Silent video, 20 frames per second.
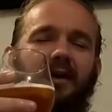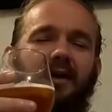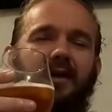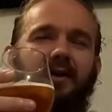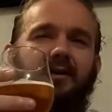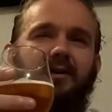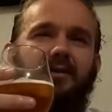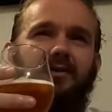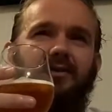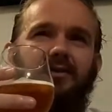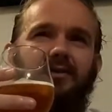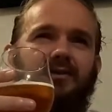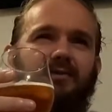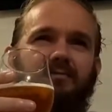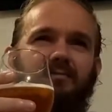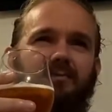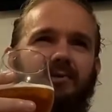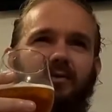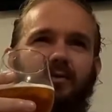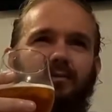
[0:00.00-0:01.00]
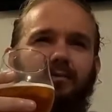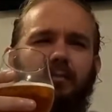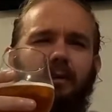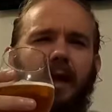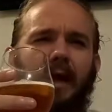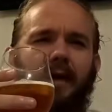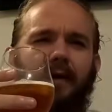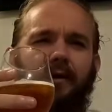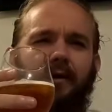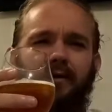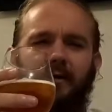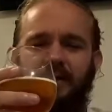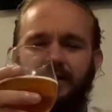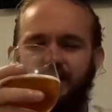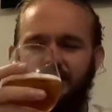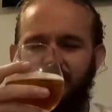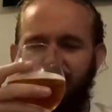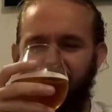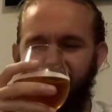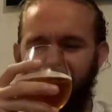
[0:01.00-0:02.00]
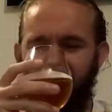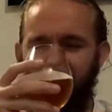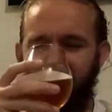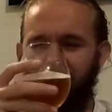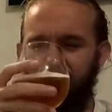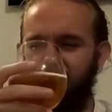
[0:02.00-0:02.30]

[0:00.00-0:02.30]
kind of just, you know, blackcurranty sort of thing.